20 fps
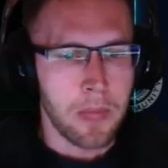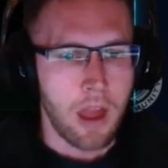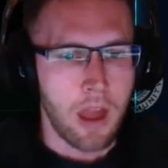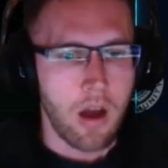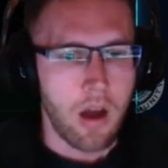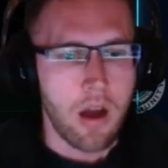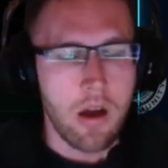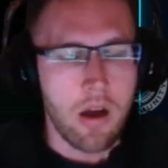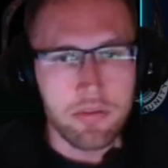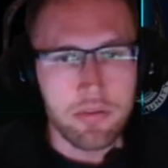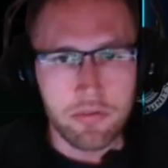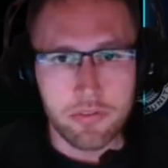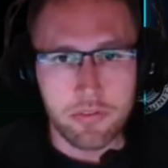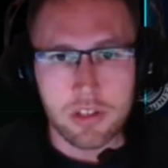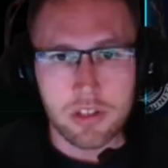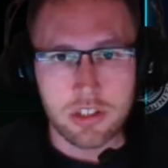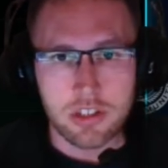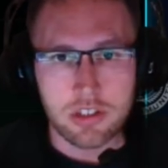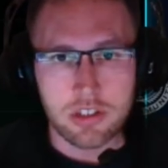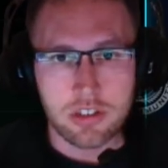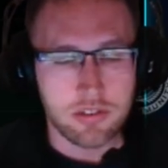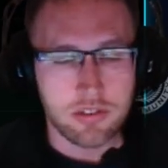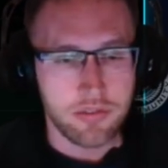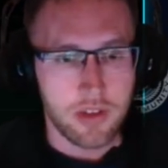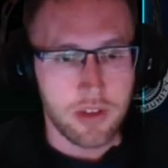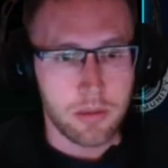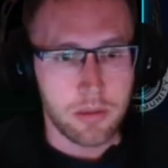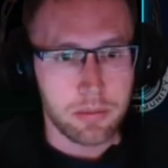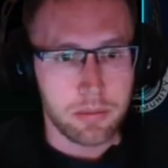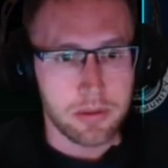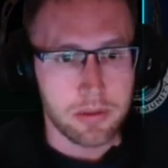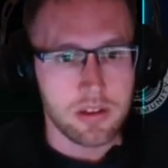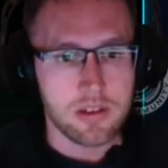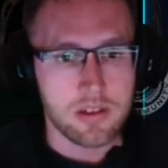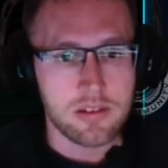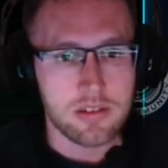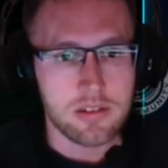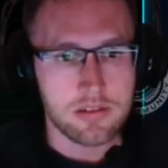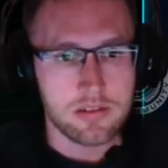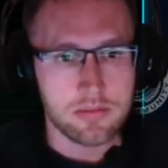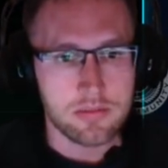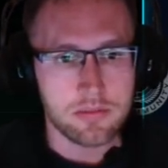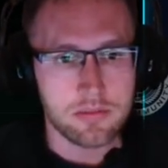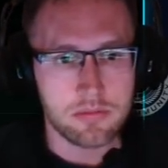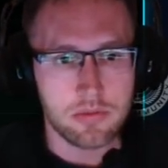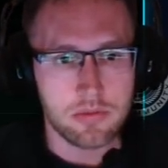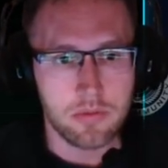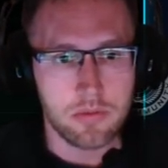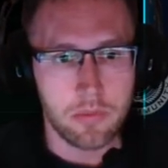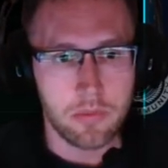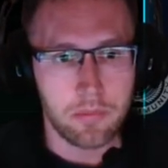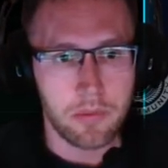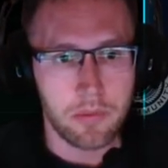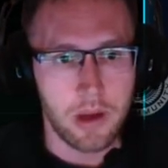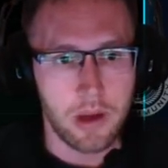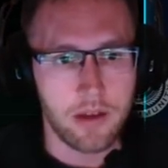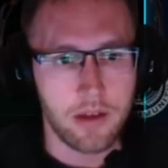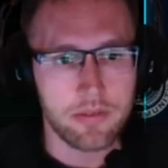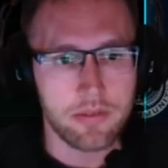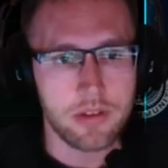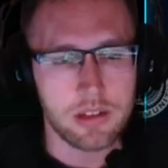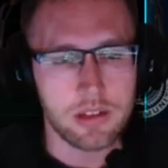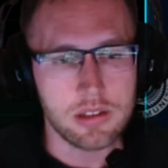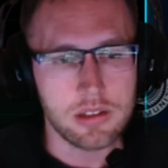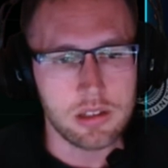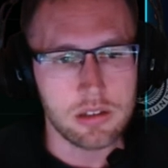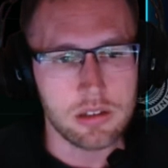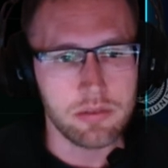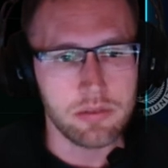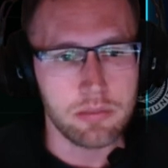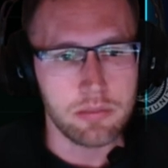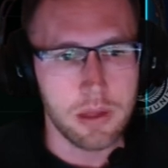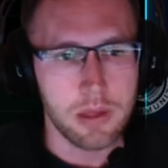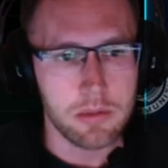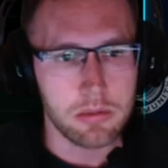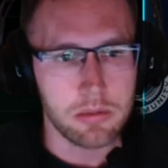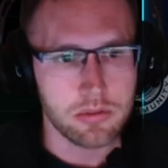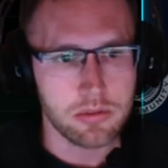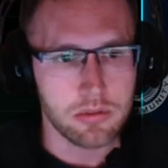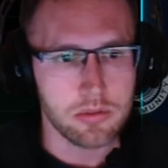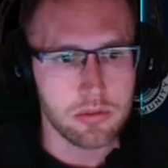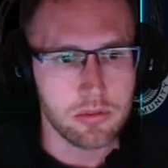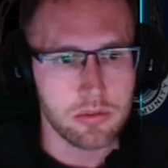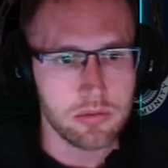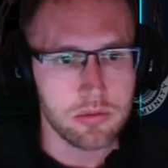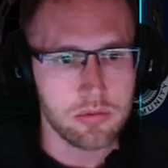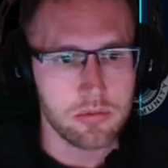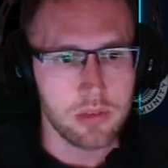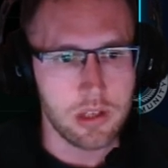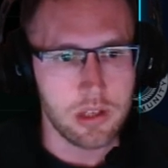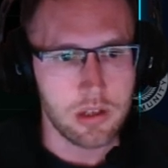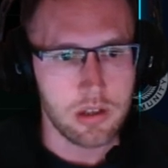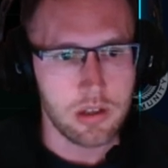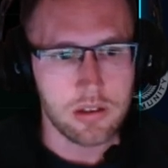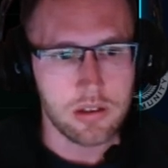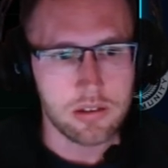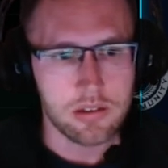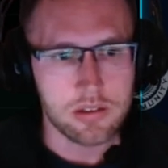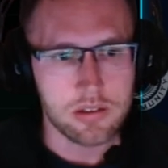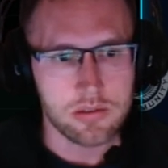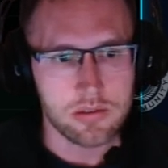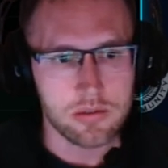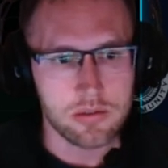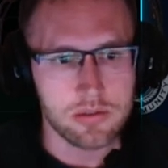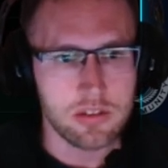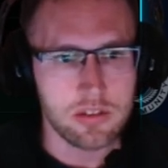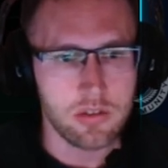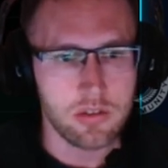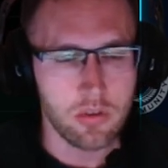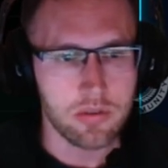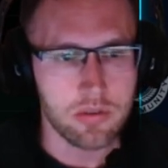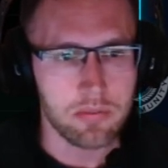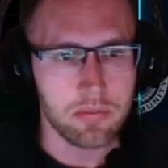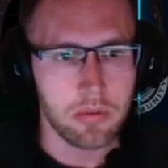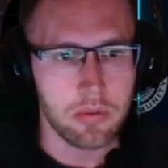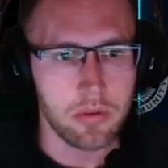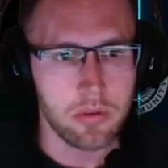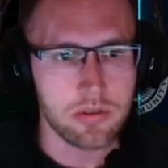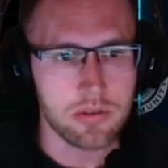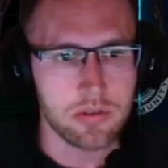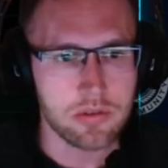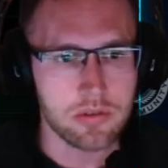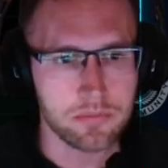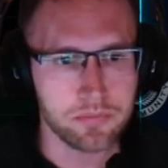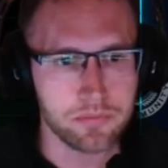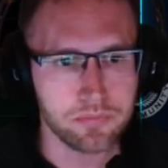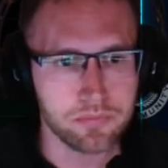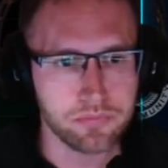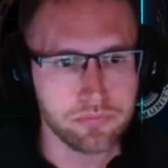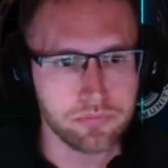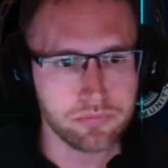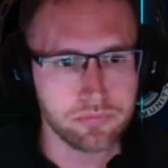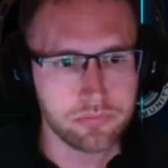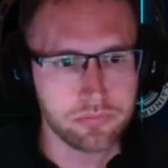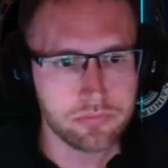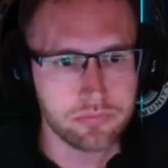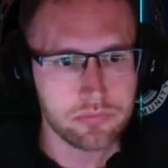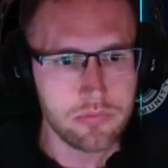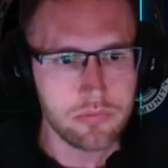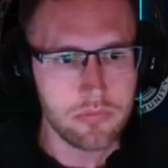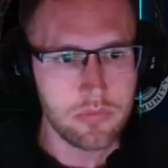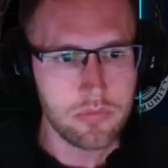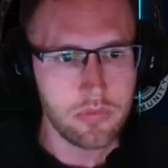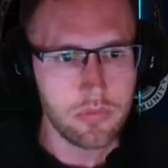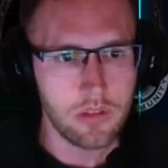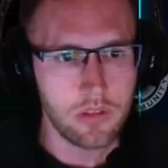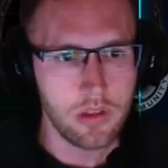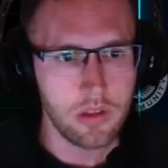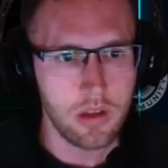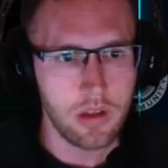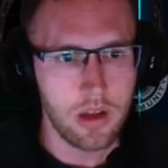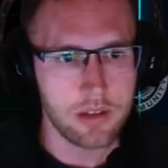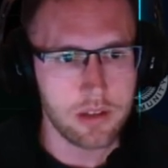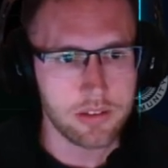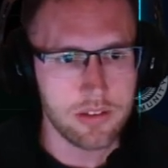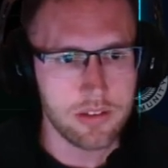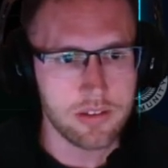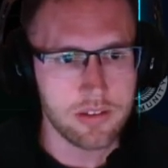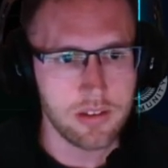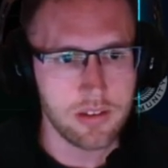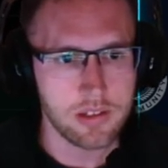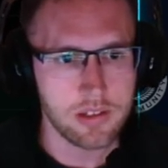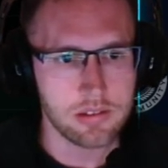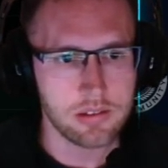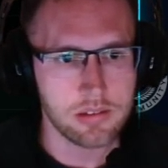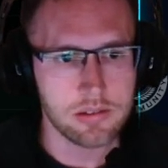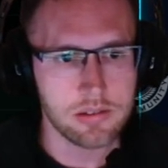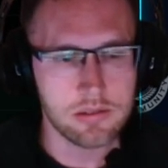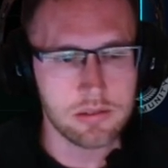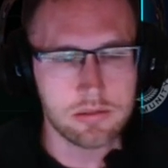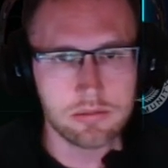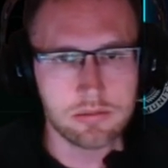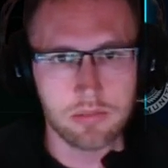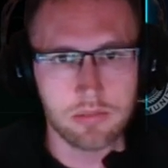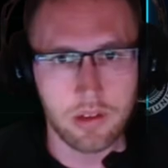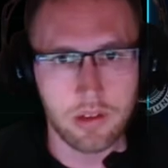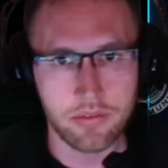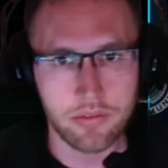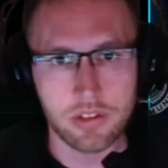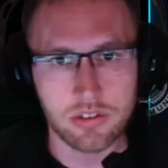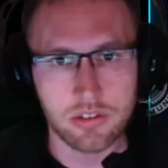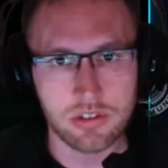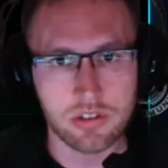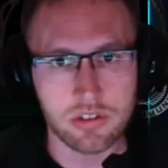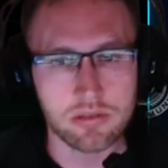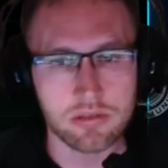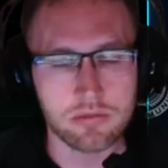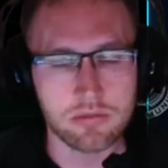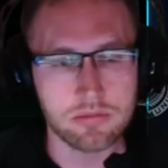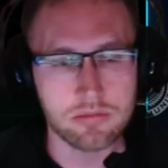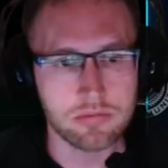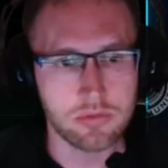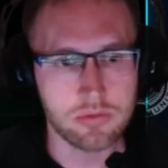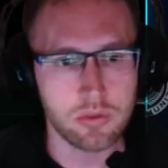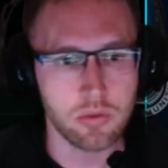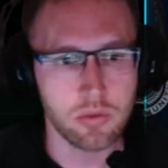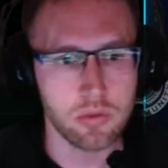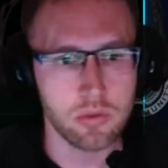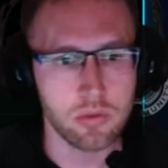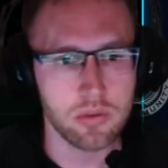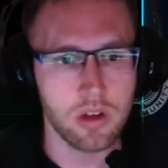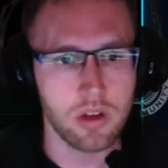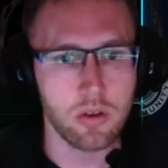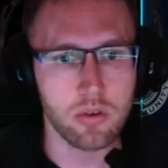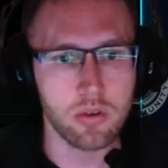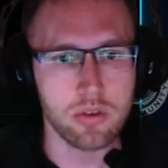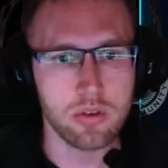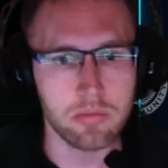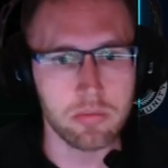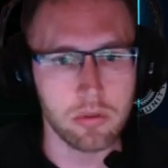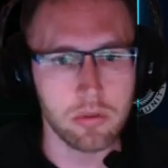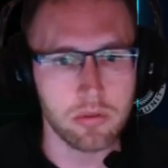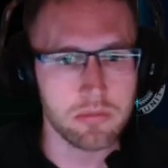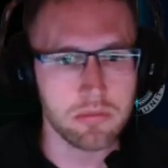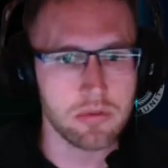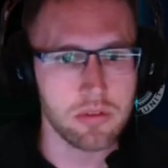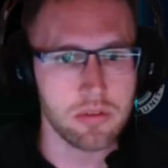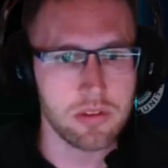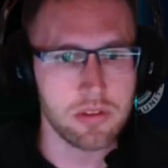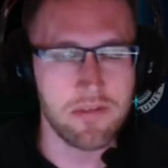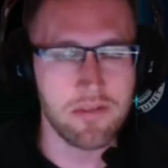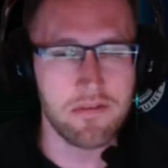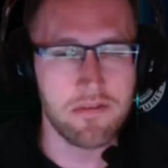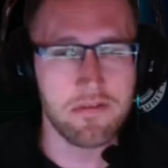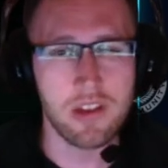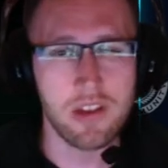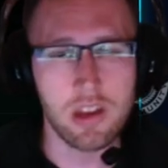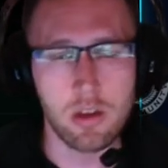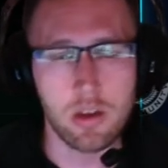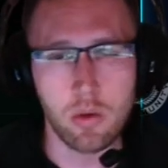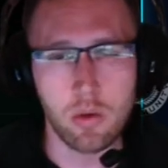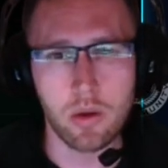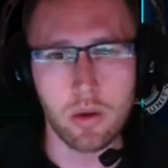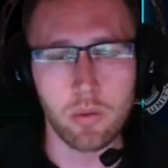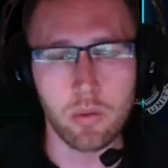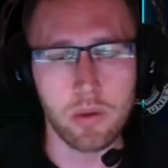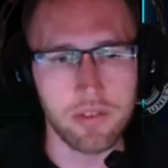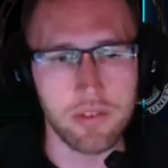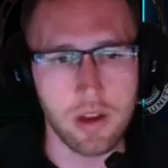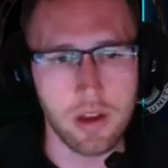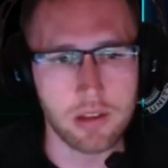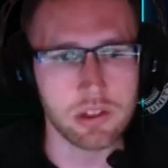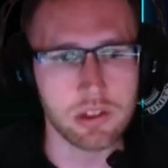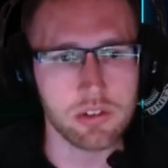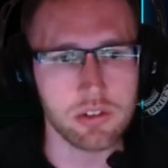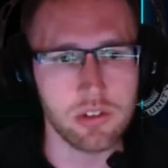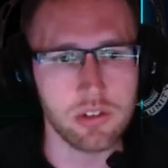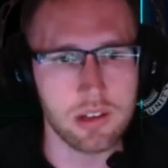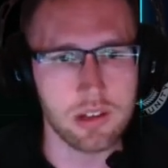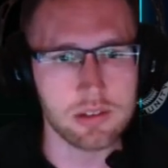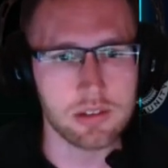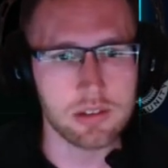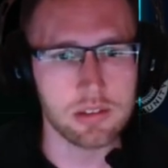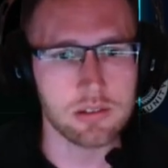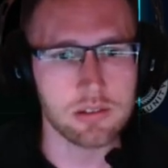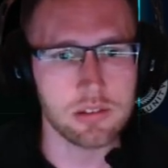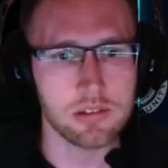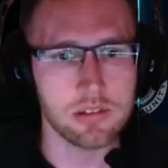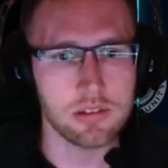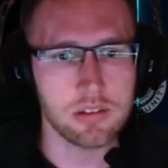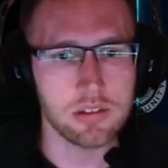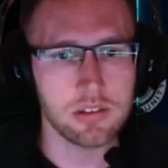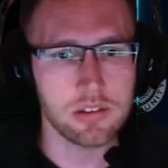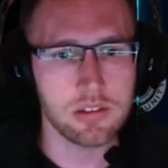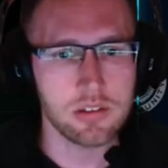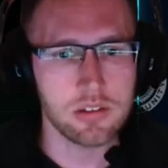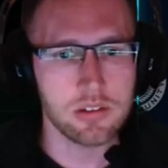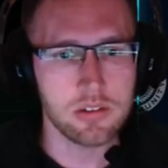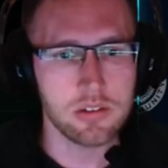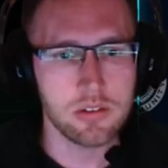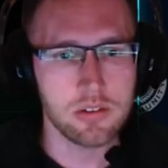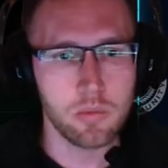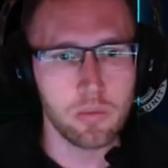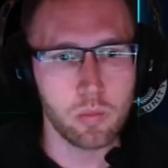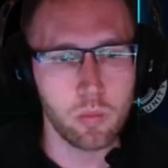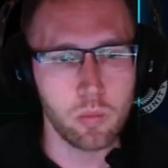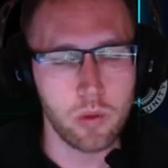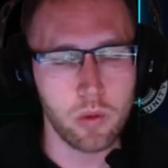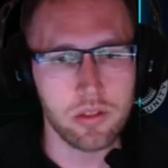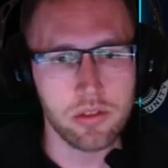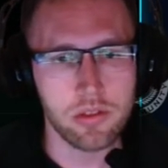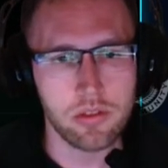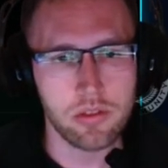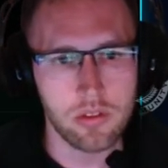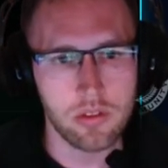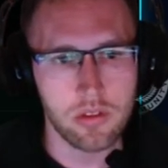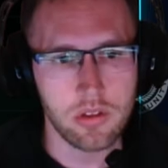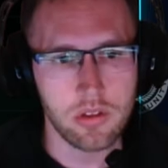I haven't finished developing this. I have the idea of being able to right click on these hotspots and assign a feature to that hotspot. So it's a very quick way of interacting with